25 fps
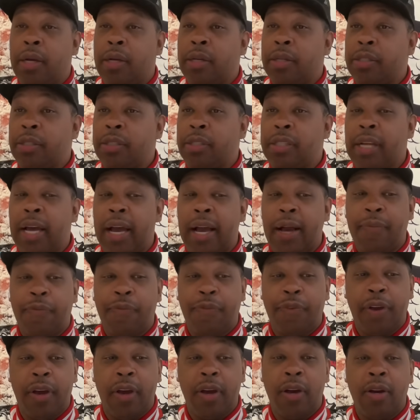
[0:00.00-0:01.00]
It's not
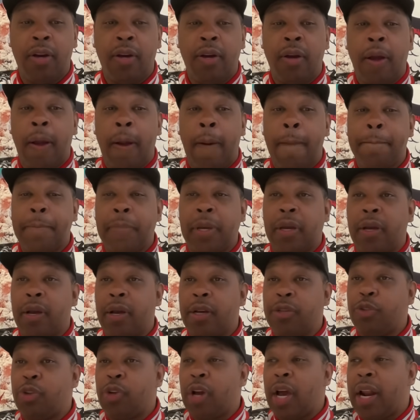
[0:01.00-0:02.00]
fair
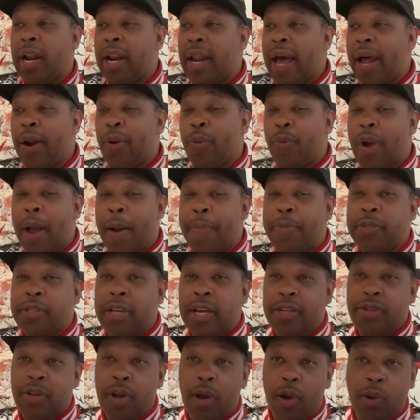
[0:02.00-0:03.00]
because you got a lot of rappers
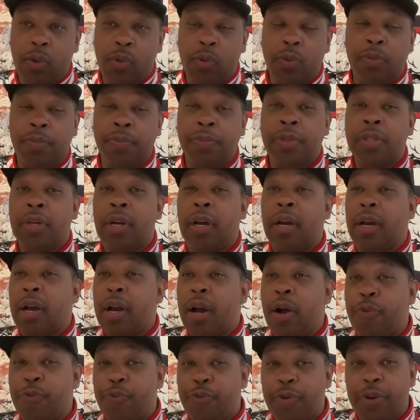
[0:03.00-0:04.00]
that's home,
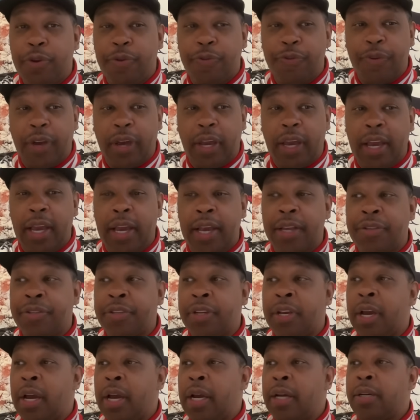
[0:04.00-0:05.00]
come from the feds,
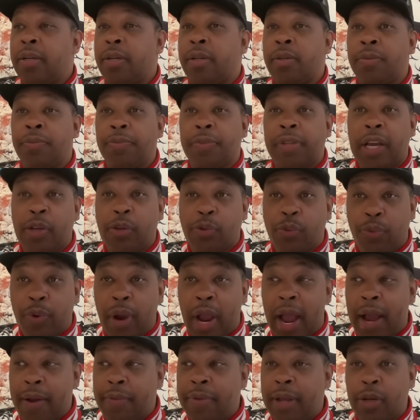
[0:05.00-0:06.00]
um, that's
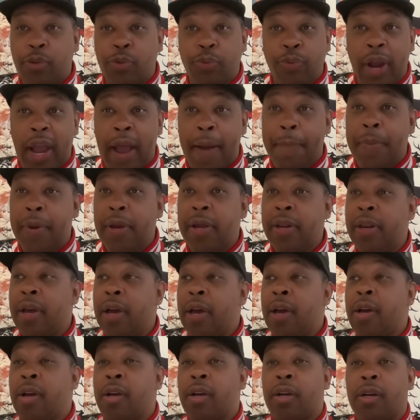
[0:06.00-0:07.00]
rap, that's rapping,
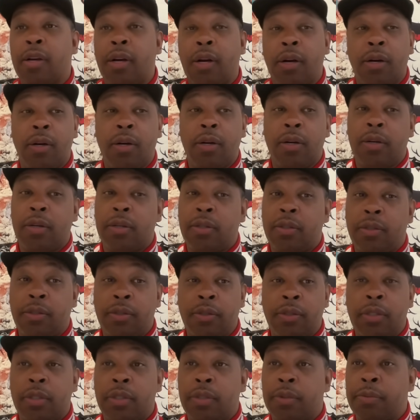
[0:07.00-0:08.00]
uh, uh
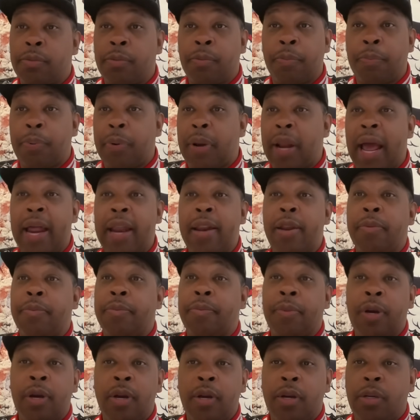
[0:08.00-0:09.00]

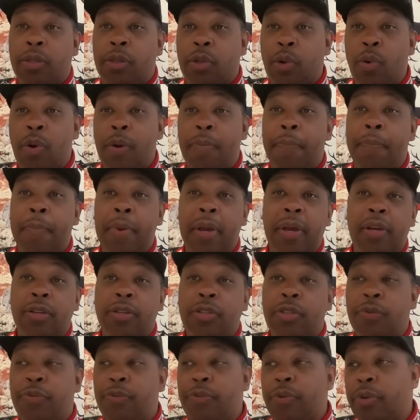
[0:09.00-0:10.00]
platinum, doing
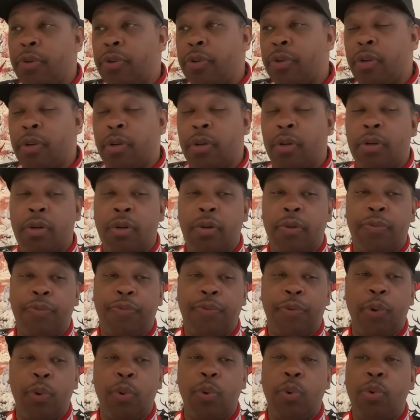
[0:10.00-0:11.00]
millions of uh,
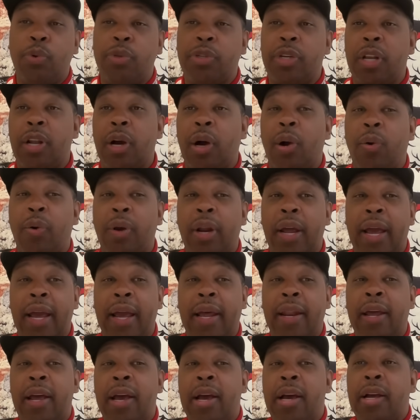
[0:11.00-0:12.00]
views and all
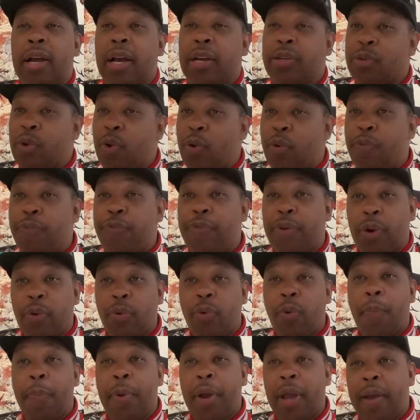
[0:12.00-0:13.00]
that. That's on
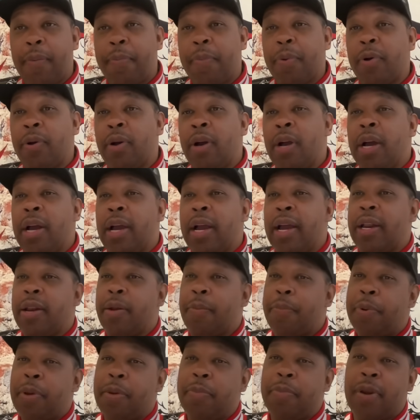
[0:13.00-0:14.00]
federal paper, and the
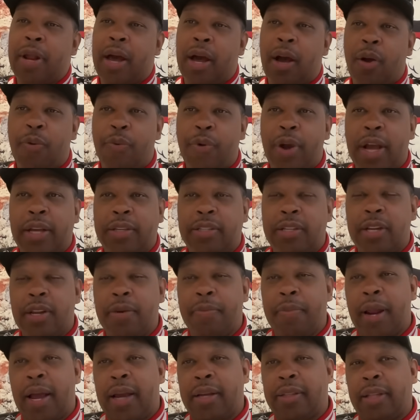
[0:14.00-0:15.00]
people not harassing
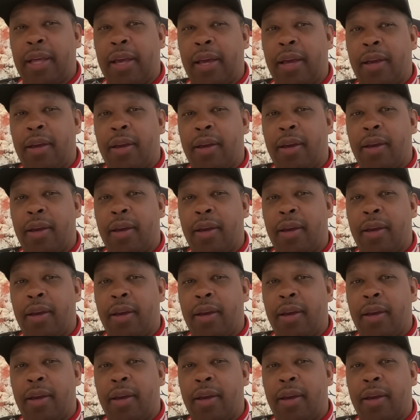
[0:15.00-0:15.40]
them like that.